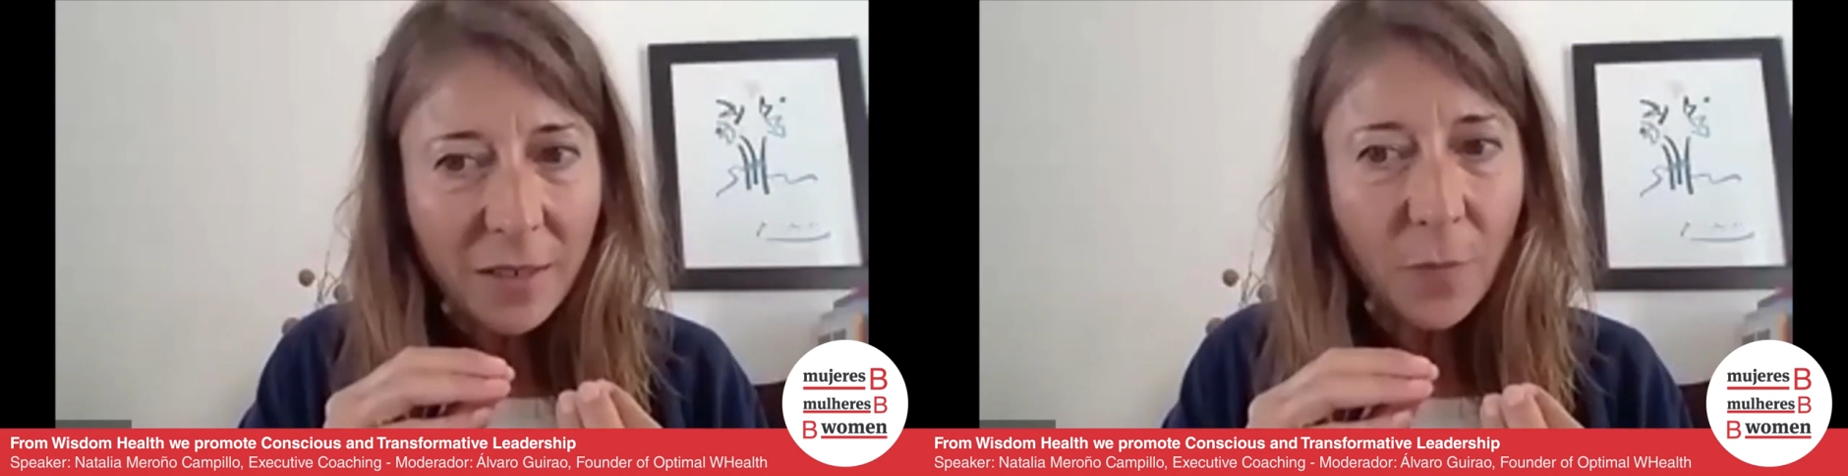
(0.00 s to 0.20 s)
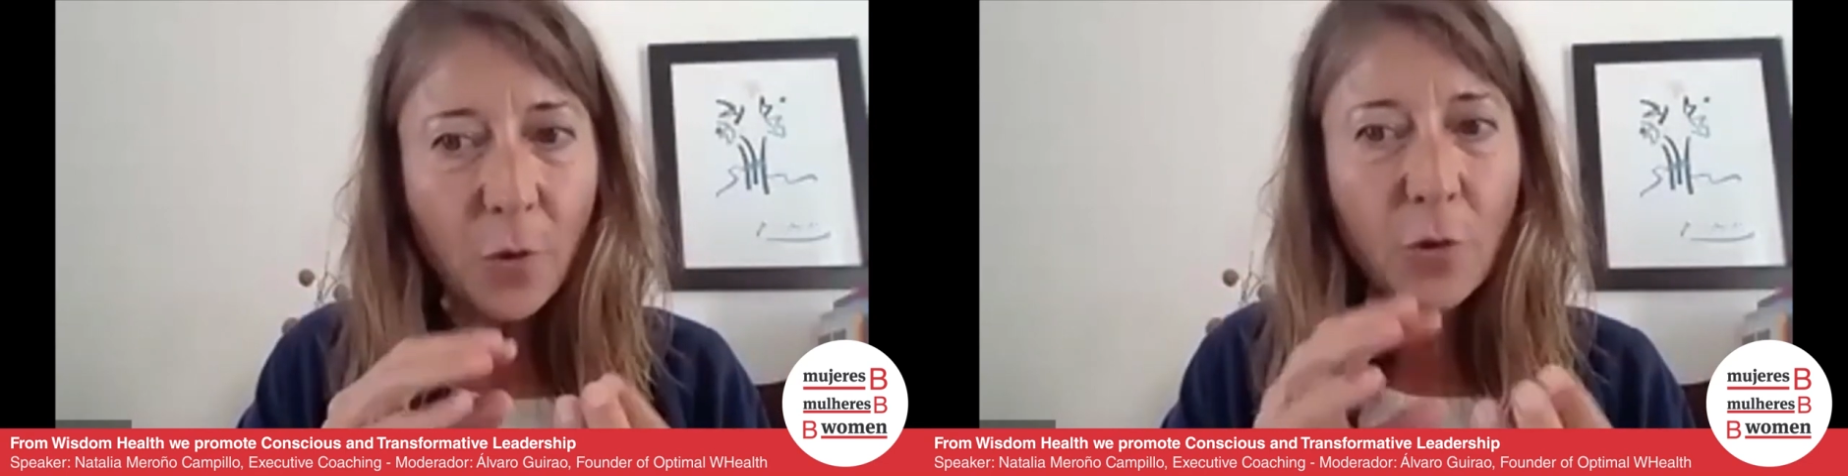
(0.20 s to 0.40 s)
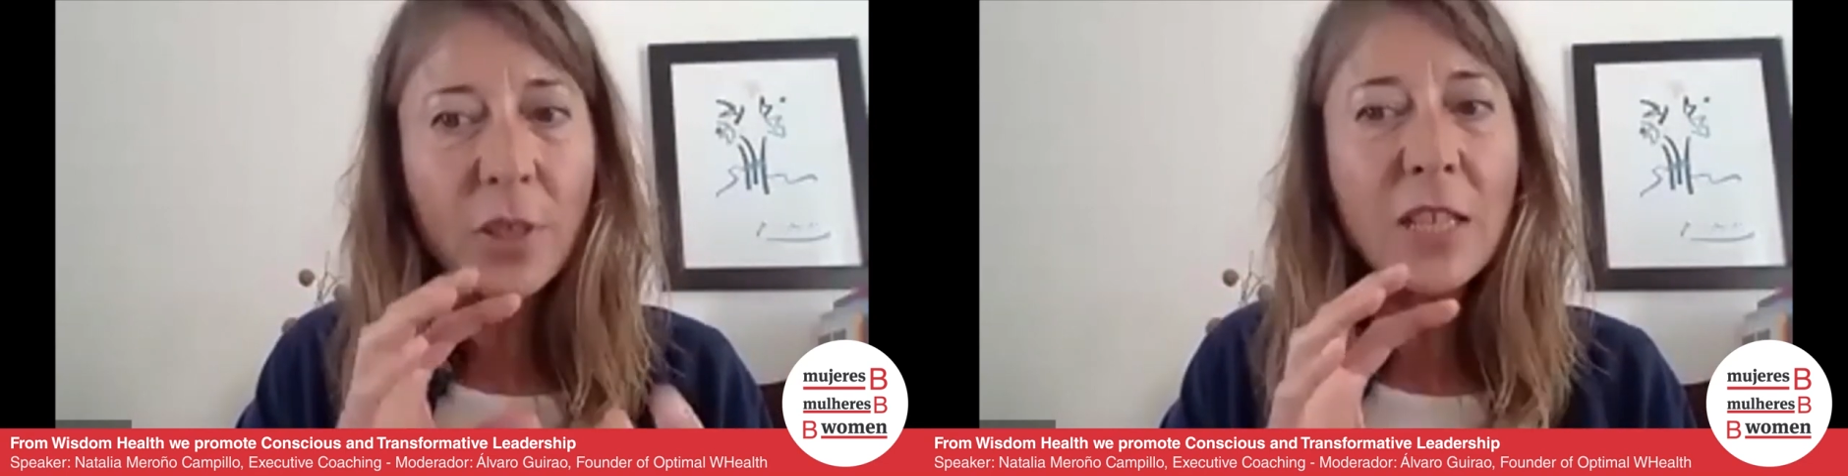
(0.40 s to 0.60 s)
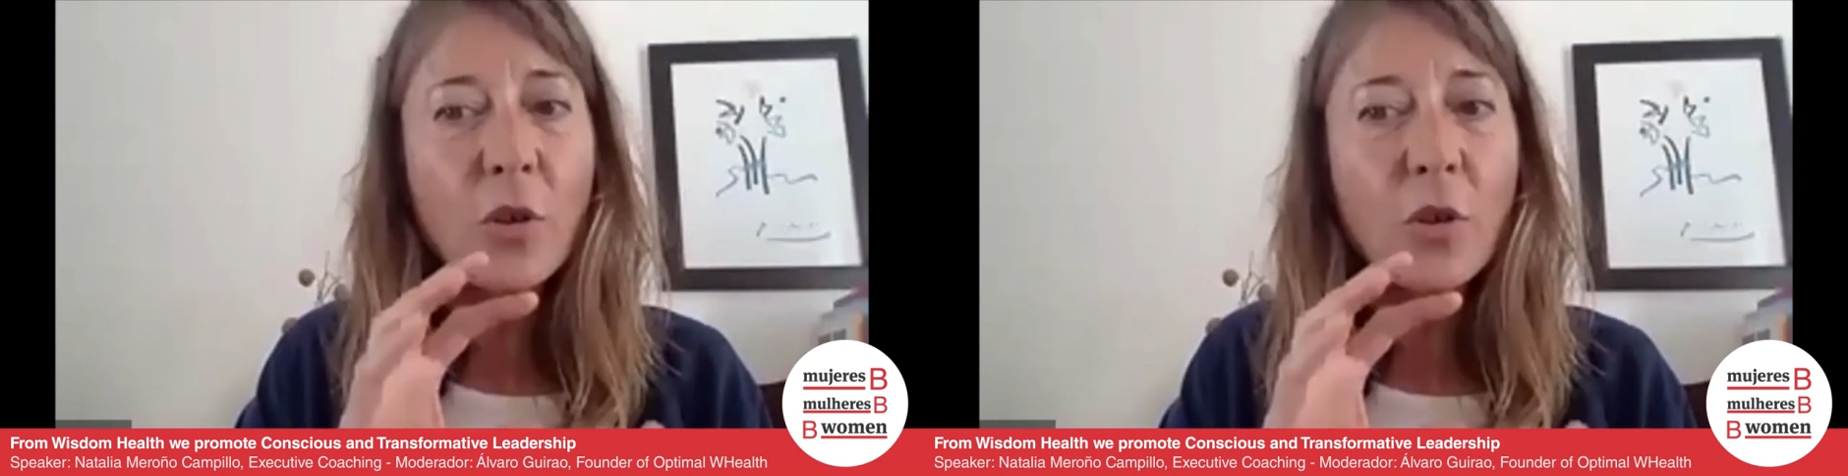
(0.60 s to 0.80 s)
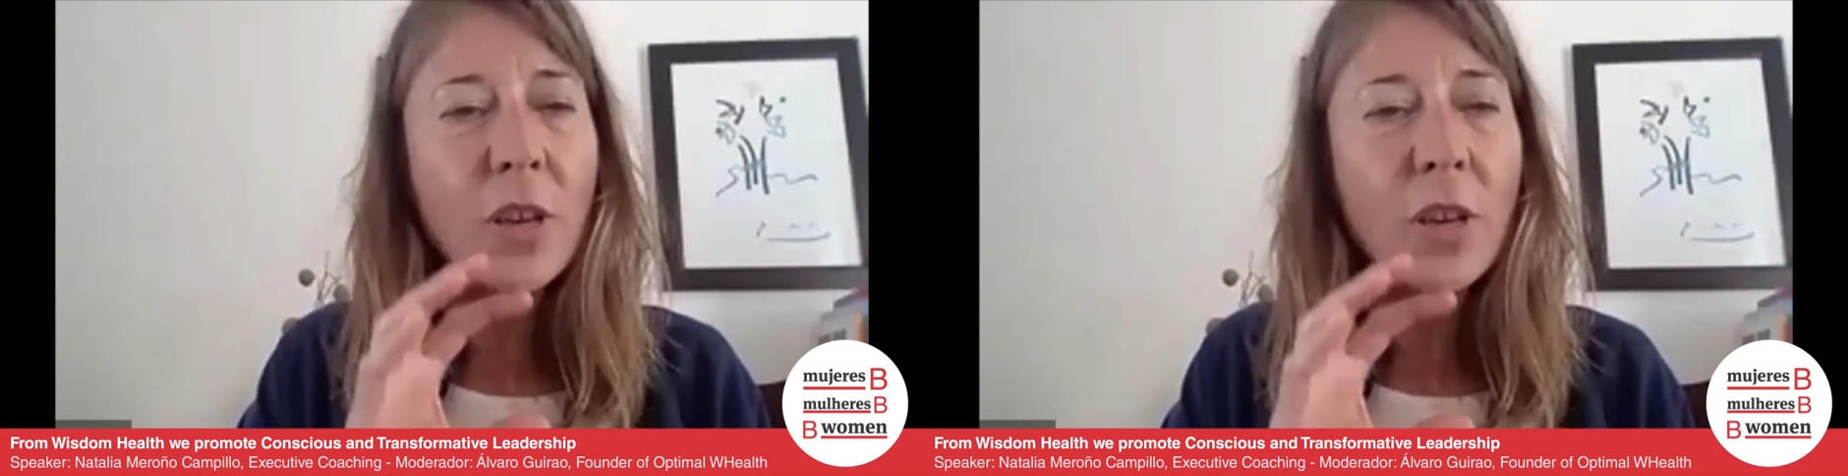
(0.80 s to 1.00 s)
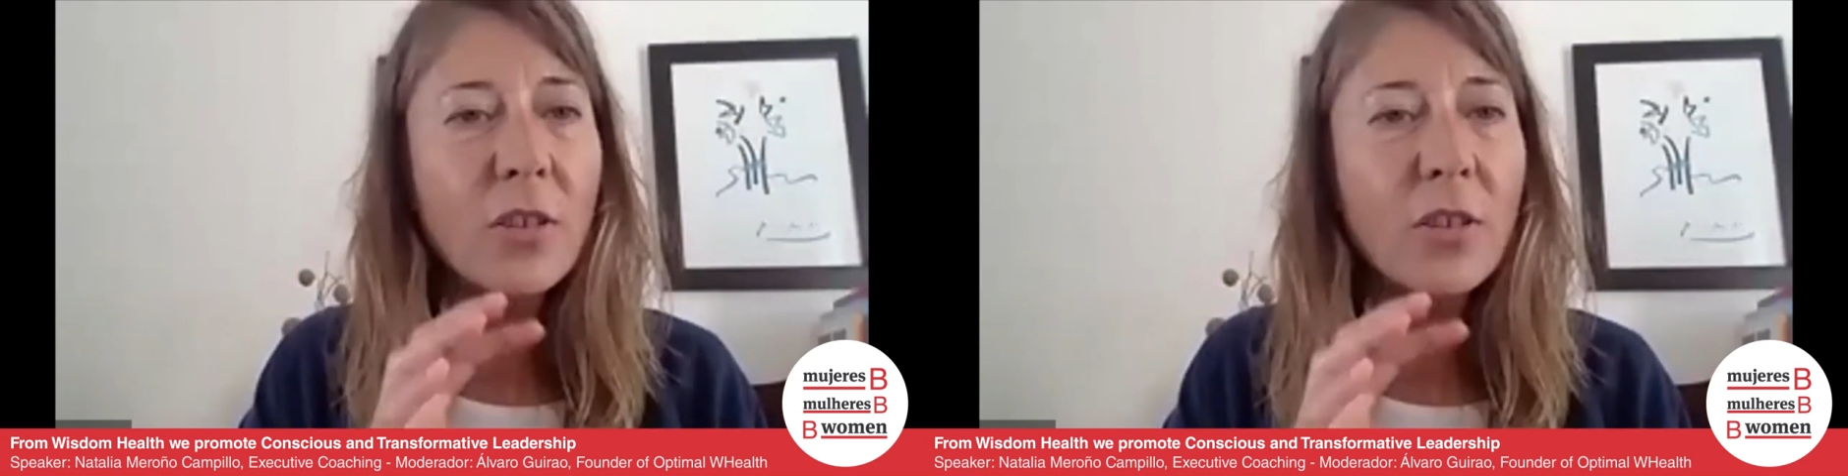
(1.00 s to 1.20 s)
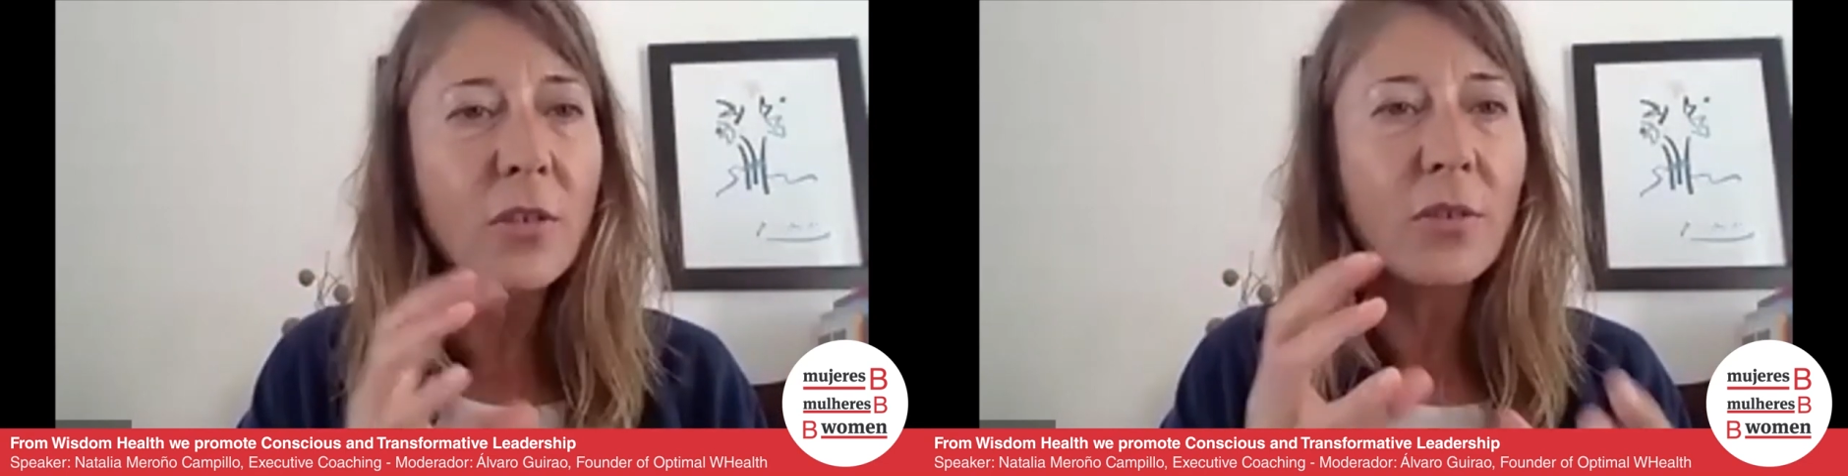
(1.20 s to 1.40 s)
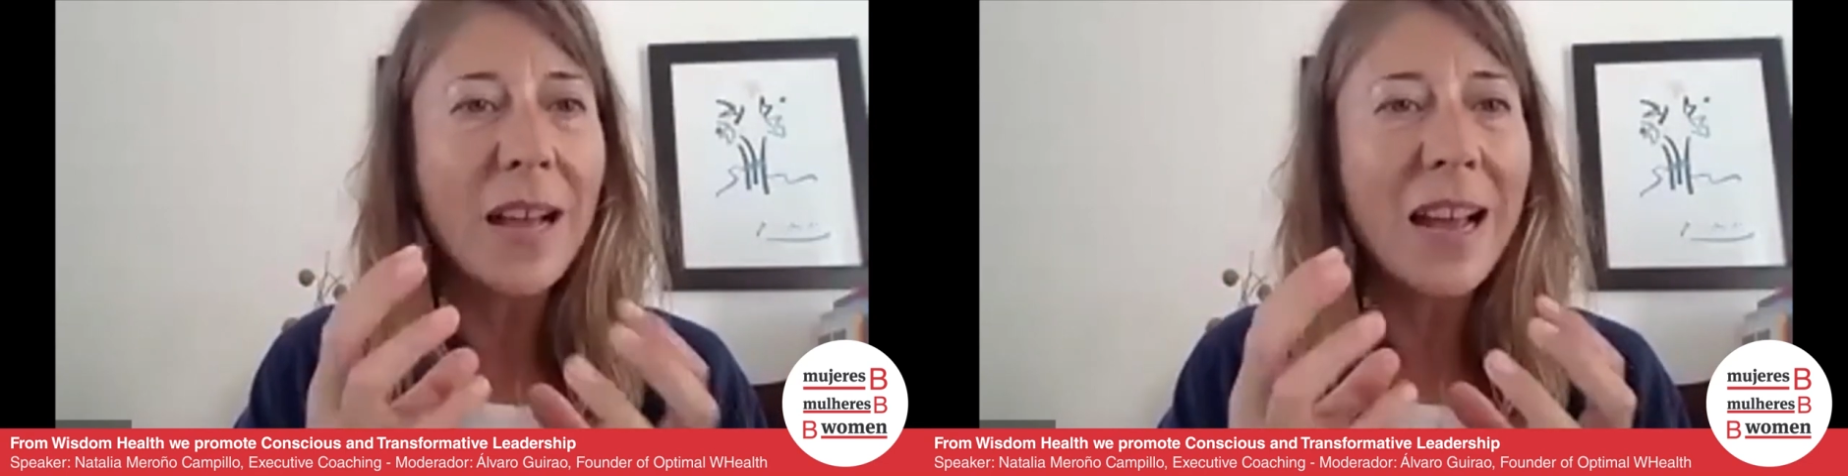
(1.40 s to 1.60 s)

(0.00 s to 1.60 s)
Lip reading: for this cohesion